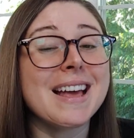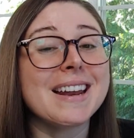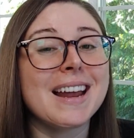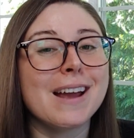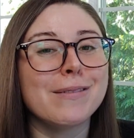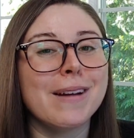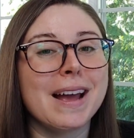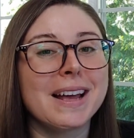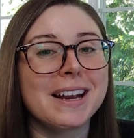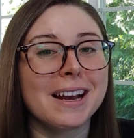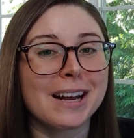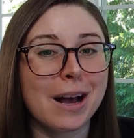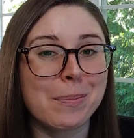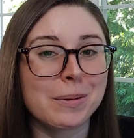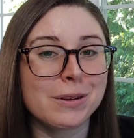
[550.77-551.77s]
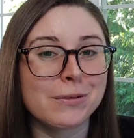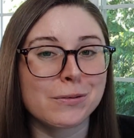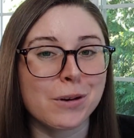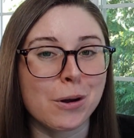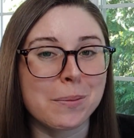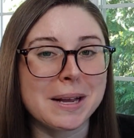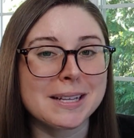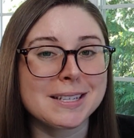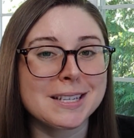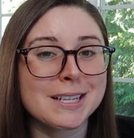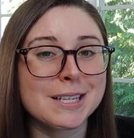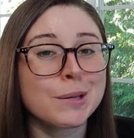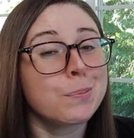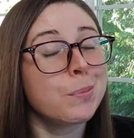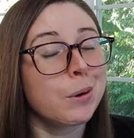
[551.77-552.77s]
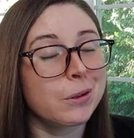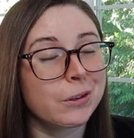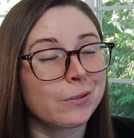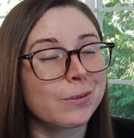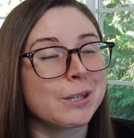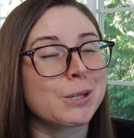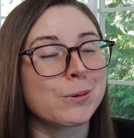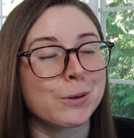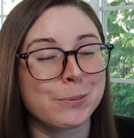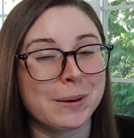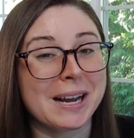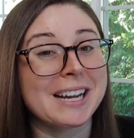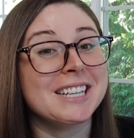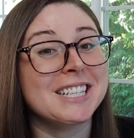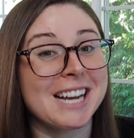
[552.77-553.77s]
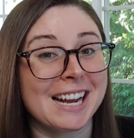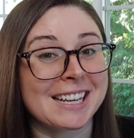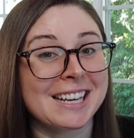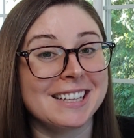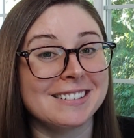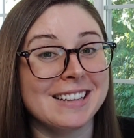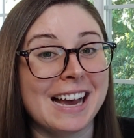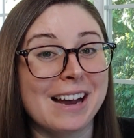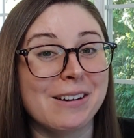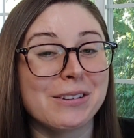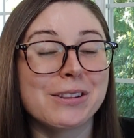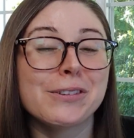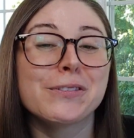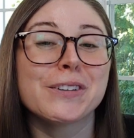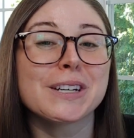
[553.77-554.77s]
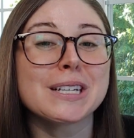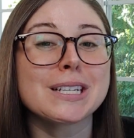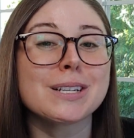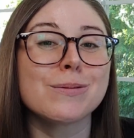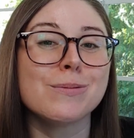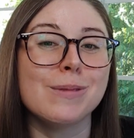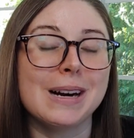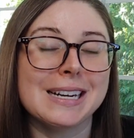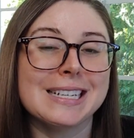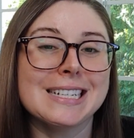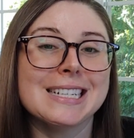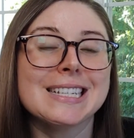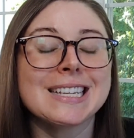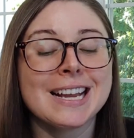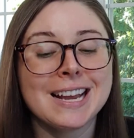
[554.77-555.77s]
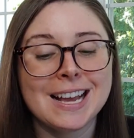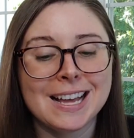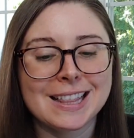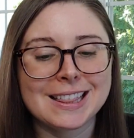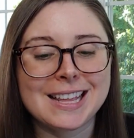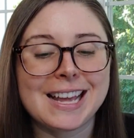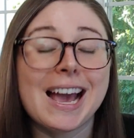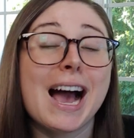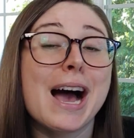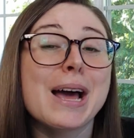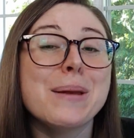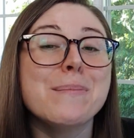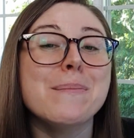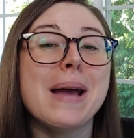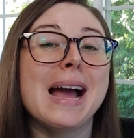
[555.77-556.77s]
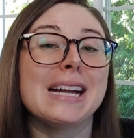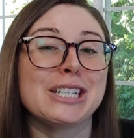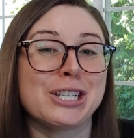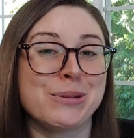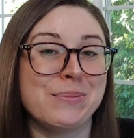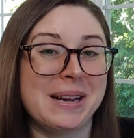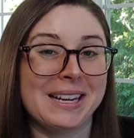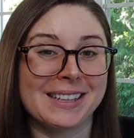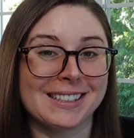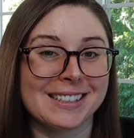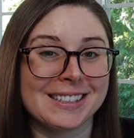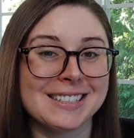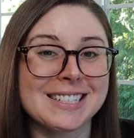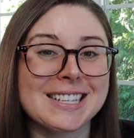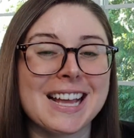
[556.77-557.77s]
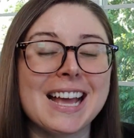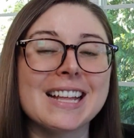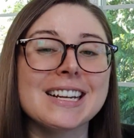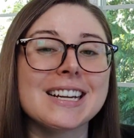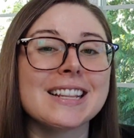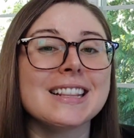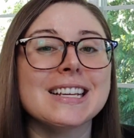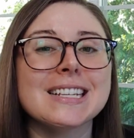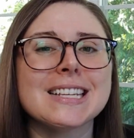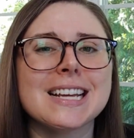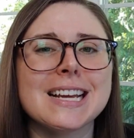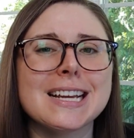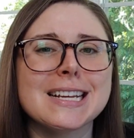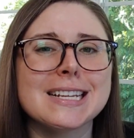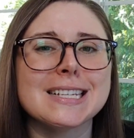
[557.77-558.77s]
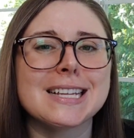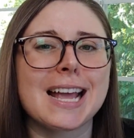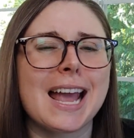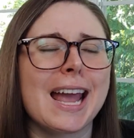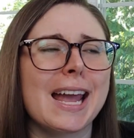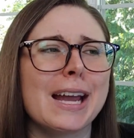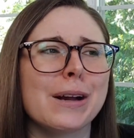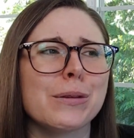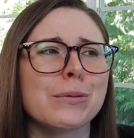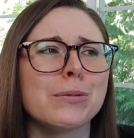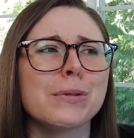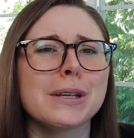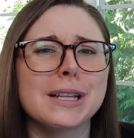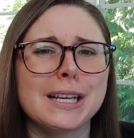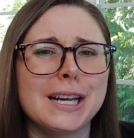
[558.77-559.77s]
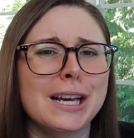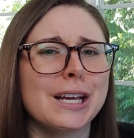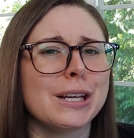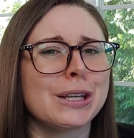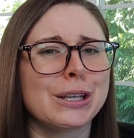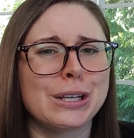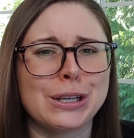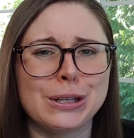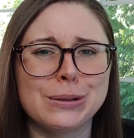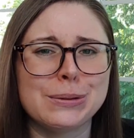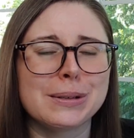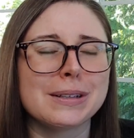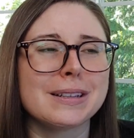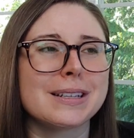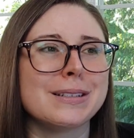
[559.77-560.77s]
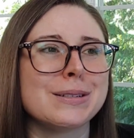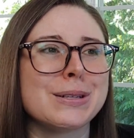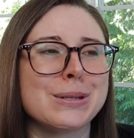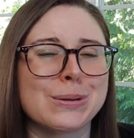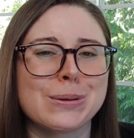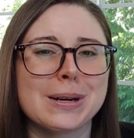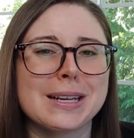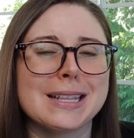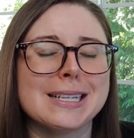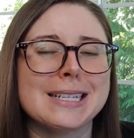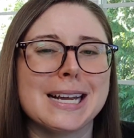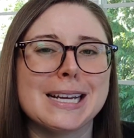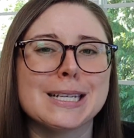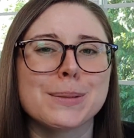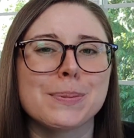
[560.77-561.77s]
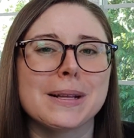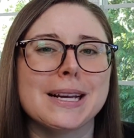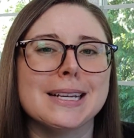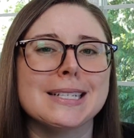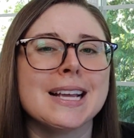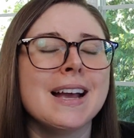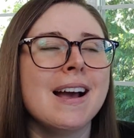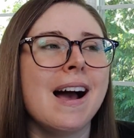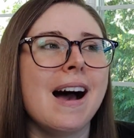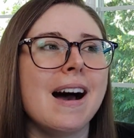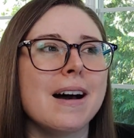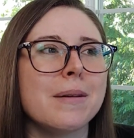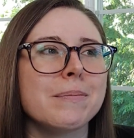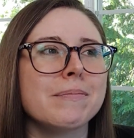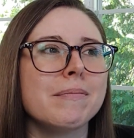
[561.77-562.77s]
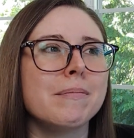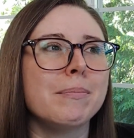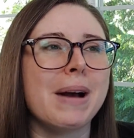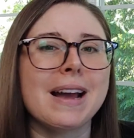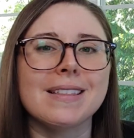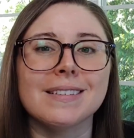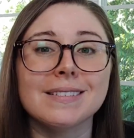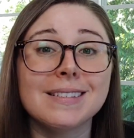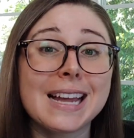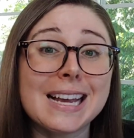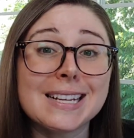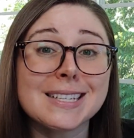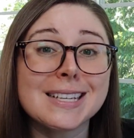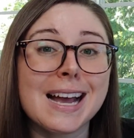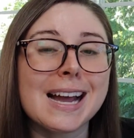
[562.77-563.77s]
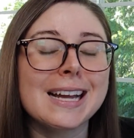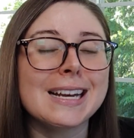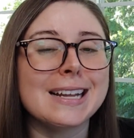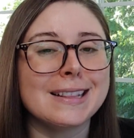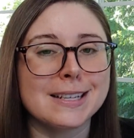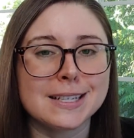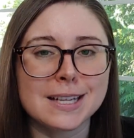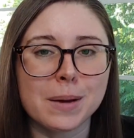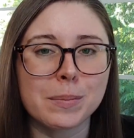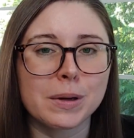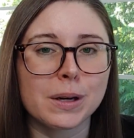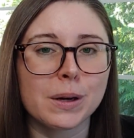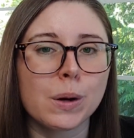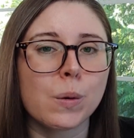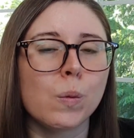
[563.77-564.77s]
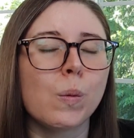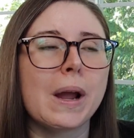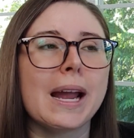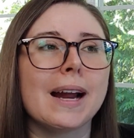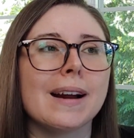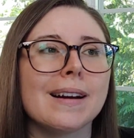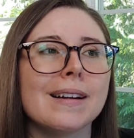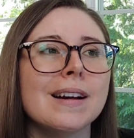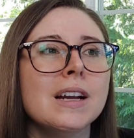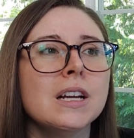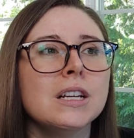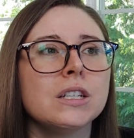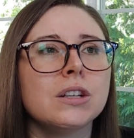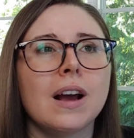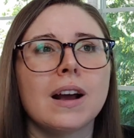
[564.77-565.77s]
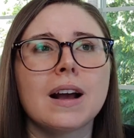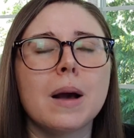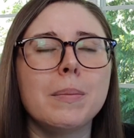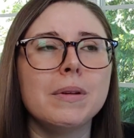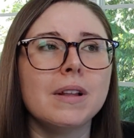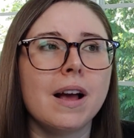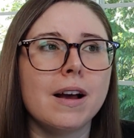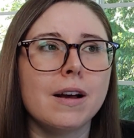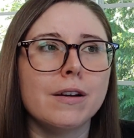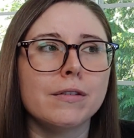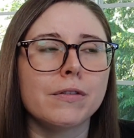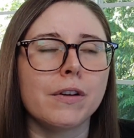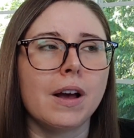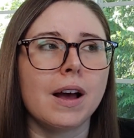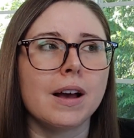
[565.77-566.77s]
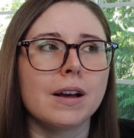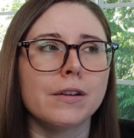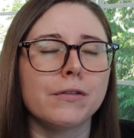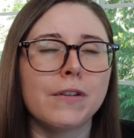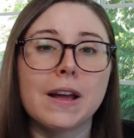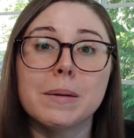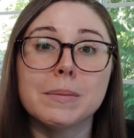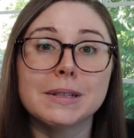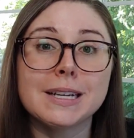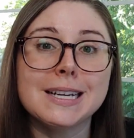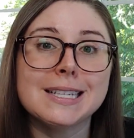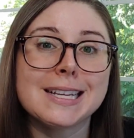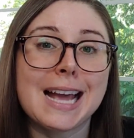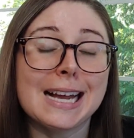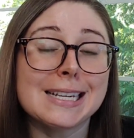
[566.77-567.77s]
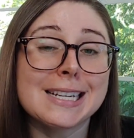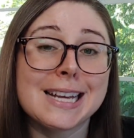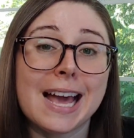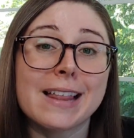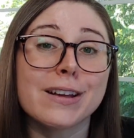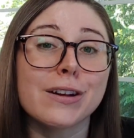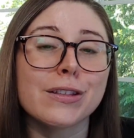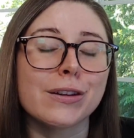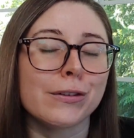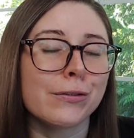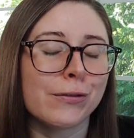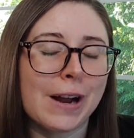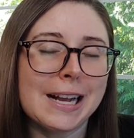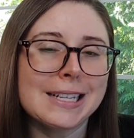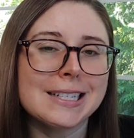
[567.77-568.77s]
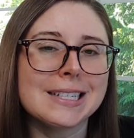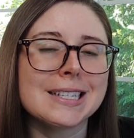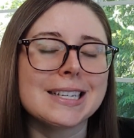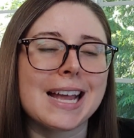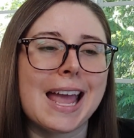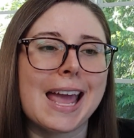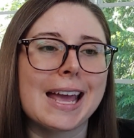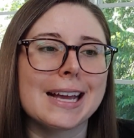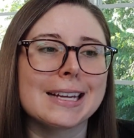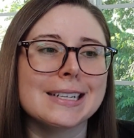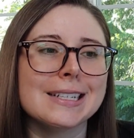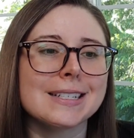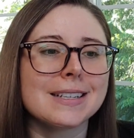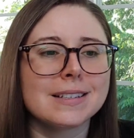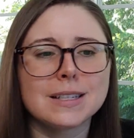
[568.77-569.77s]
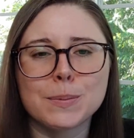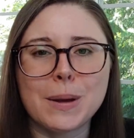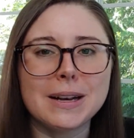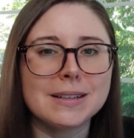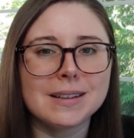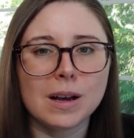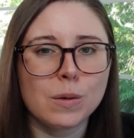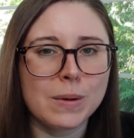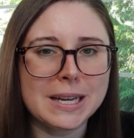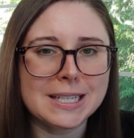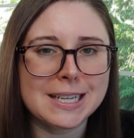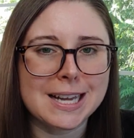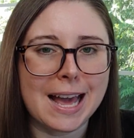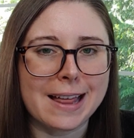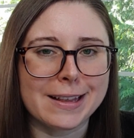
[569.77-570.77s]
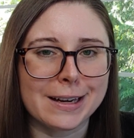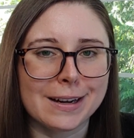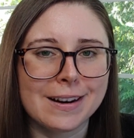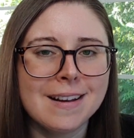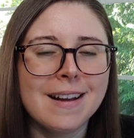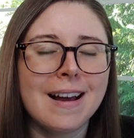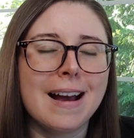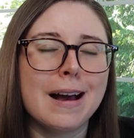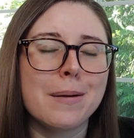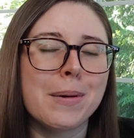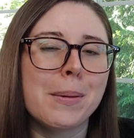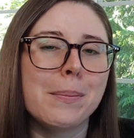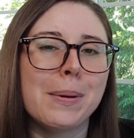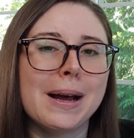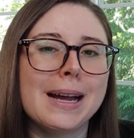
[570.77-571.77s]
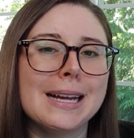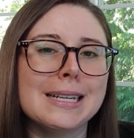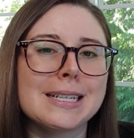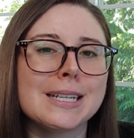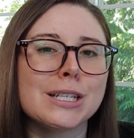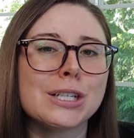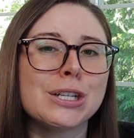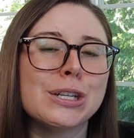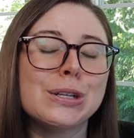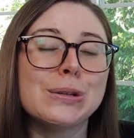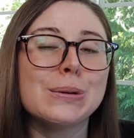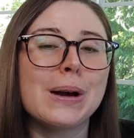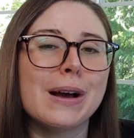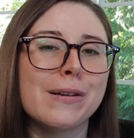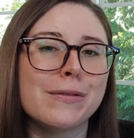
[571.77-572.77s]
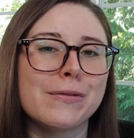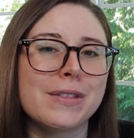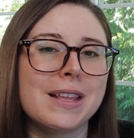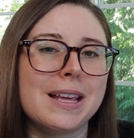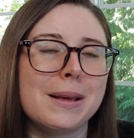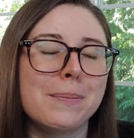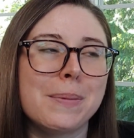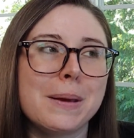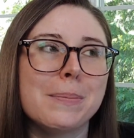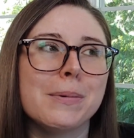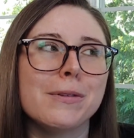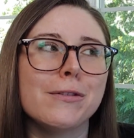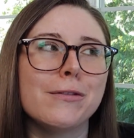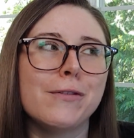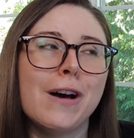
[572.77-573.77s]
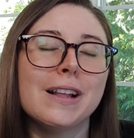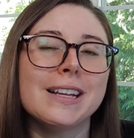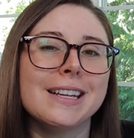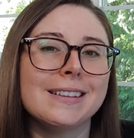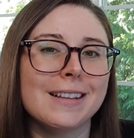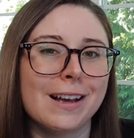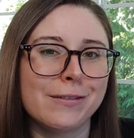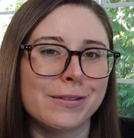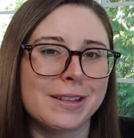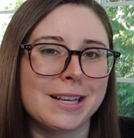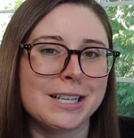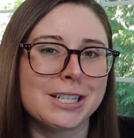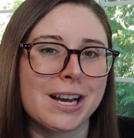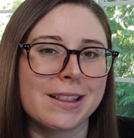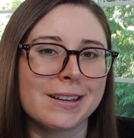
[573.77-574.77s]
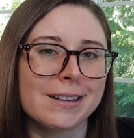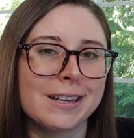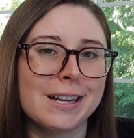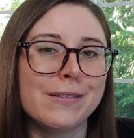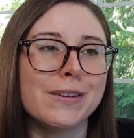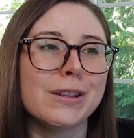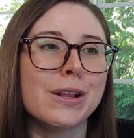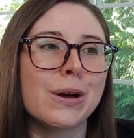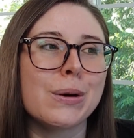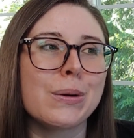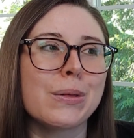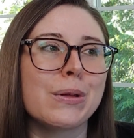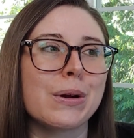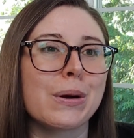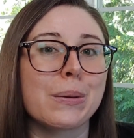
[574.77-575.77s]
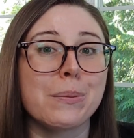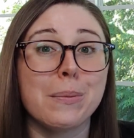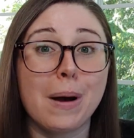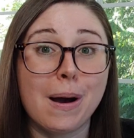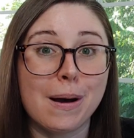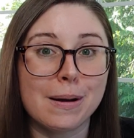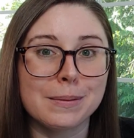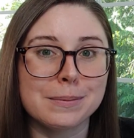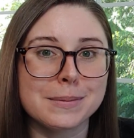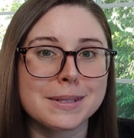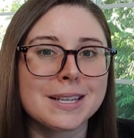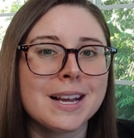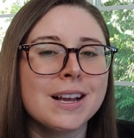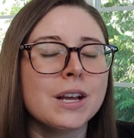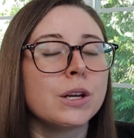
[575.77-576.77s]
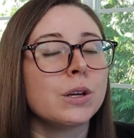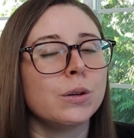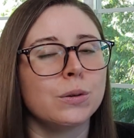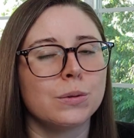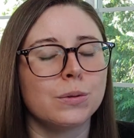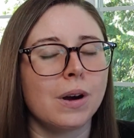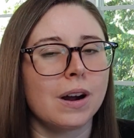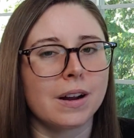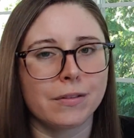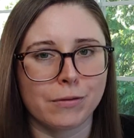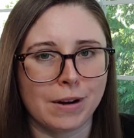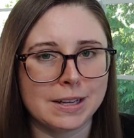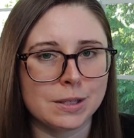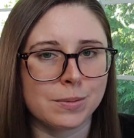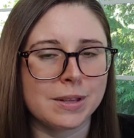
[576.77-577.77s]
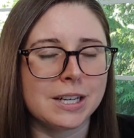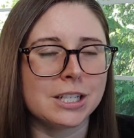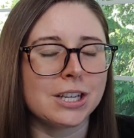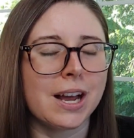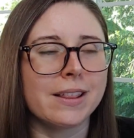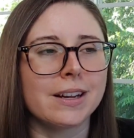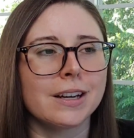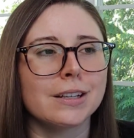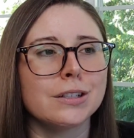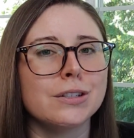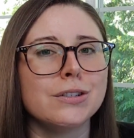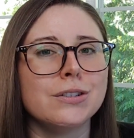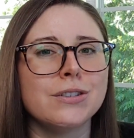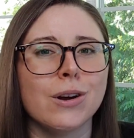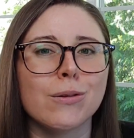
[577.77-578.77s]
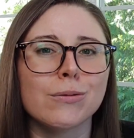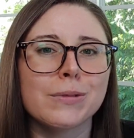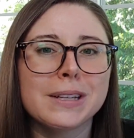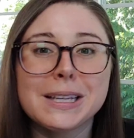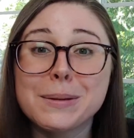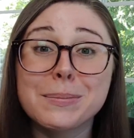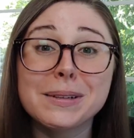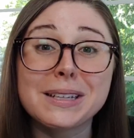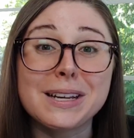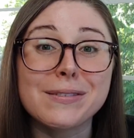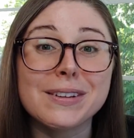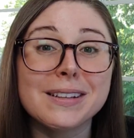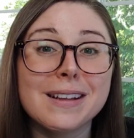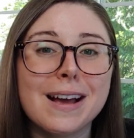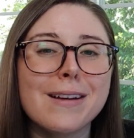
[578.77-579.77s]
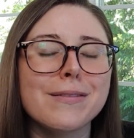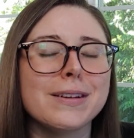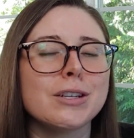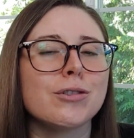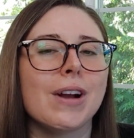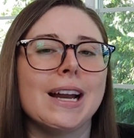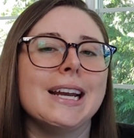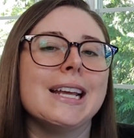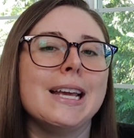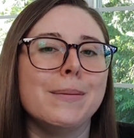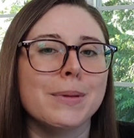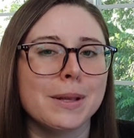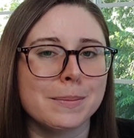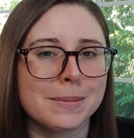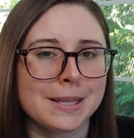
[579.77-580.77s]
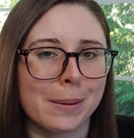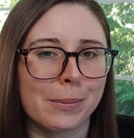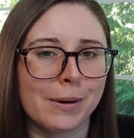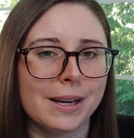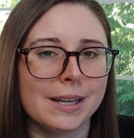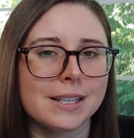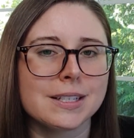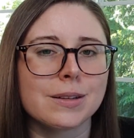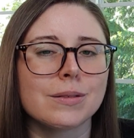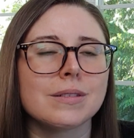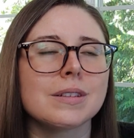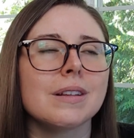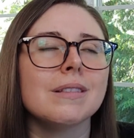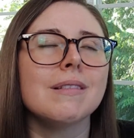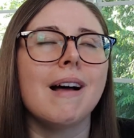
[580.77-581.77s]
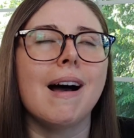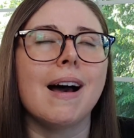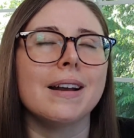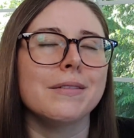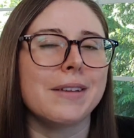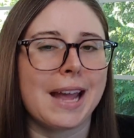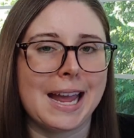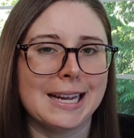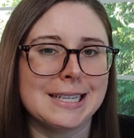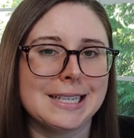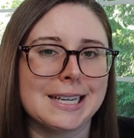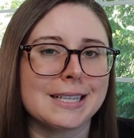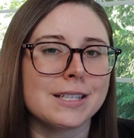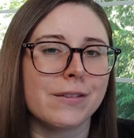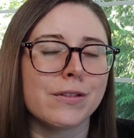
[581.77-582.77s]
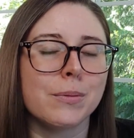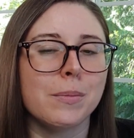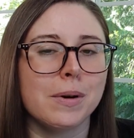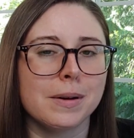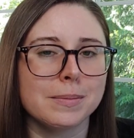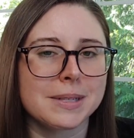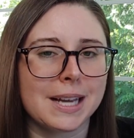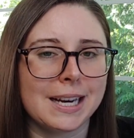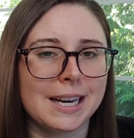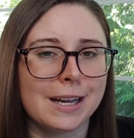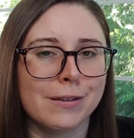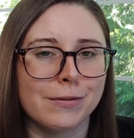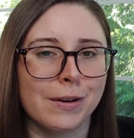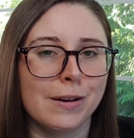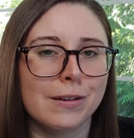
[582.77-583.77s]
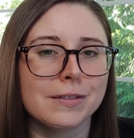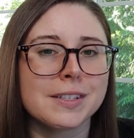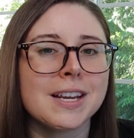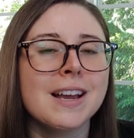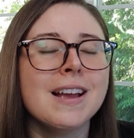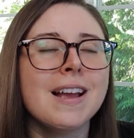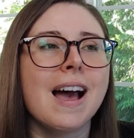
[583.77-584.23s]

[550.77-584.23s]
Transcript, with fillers: Then I read a couple of romances, both of which were by Jackie Lau. The first was The Unmatchmakers, and this is a really cute little story that takes place um, by the lakeside in the summer where a couple of uh, families get together, their friends, and spend a week together. Um, but two of the people fall in love with each other, even though their moms, who are friends with each other, don't really believe in love and try to keep them separated. So there's a lot of antics of the moms getting involved.